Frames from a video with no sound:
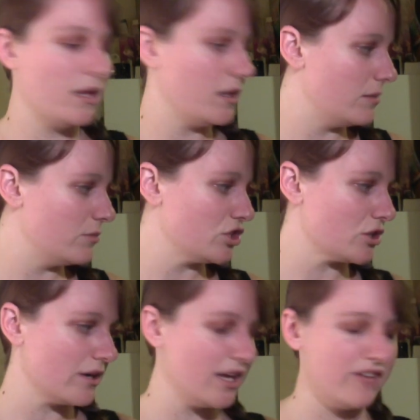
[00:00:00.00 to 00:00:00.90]
the
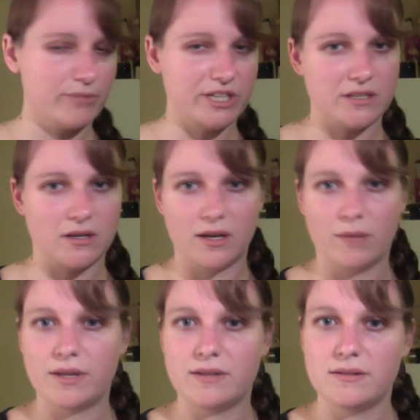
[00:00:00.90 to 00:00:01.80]
majority of my time
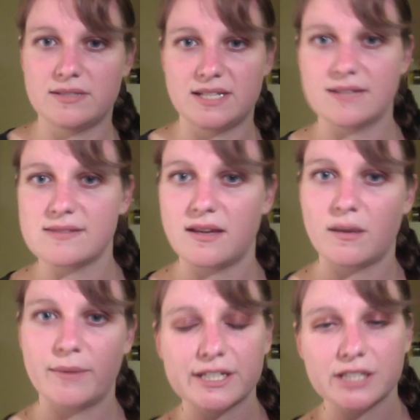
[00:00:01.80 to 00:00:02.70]
at dancing I'm
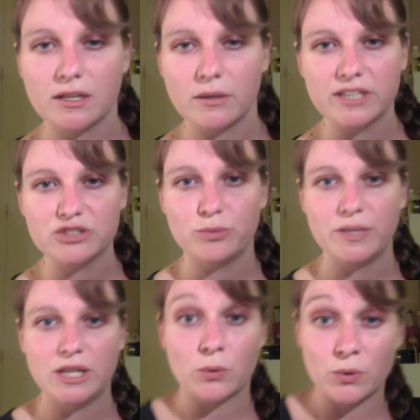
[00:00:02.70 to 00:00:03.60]
actually going to
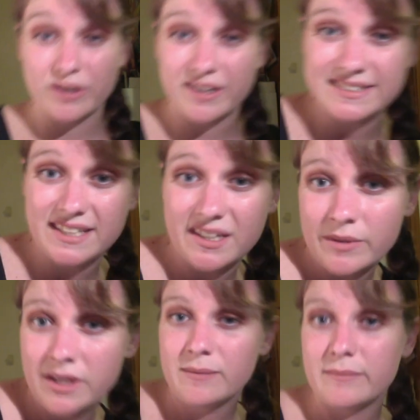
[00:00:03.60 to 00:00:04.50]
be organising
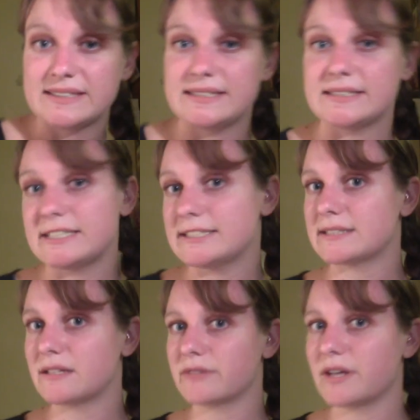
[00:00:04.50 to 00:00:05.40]
my stitching
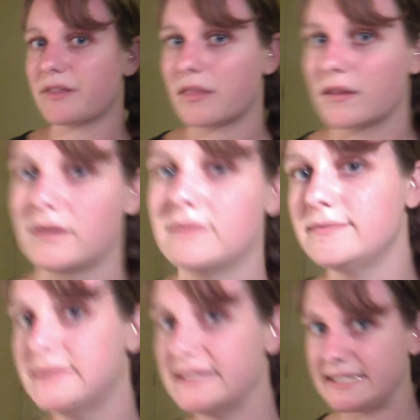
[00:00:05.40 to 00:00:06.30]
stuff rather than
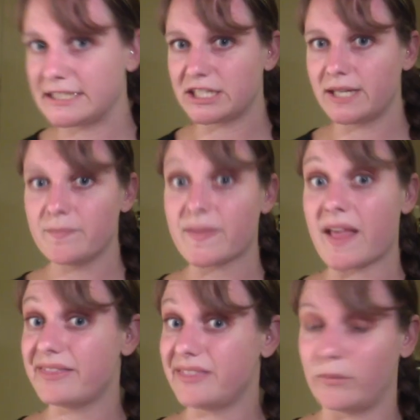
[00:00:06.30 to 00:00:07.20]
stitching.
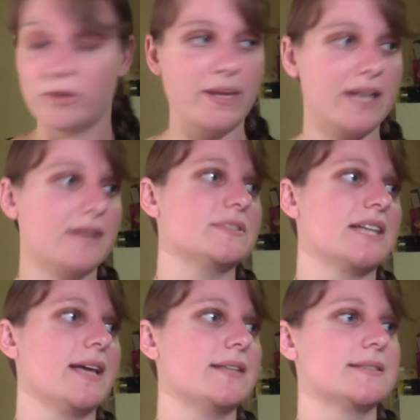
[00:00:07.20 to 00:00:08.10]
There will be an
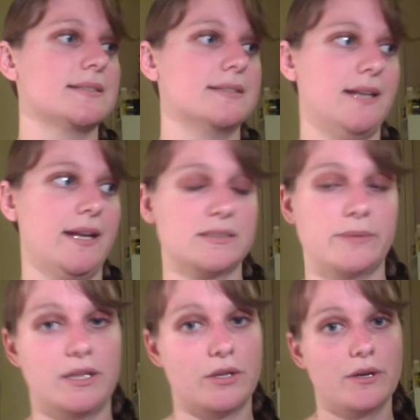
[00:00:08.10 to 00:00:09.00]
update next
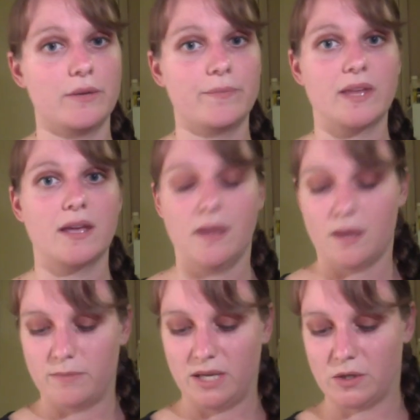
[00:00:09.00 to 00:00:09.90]
week though,
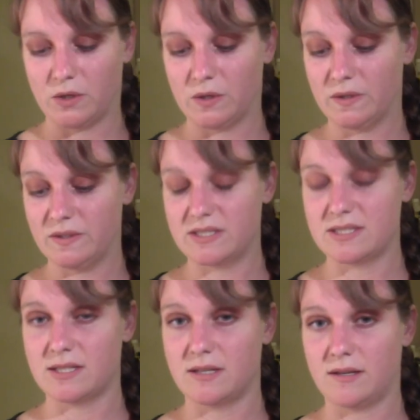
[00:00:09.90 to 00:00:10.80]

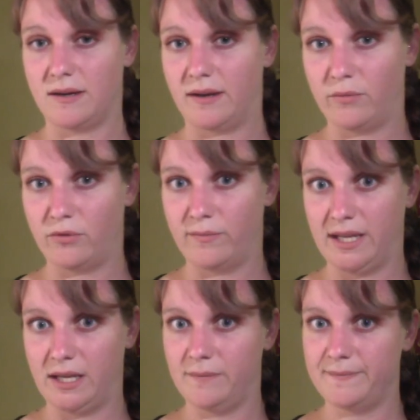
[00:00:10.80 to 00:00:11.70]
because I will
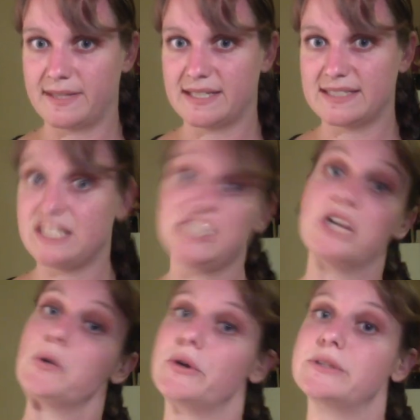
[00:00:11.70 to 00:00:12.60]
be stitching
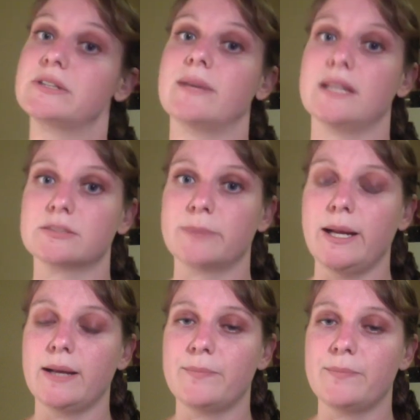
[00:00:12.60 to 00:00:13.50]
quotes on my lunch break,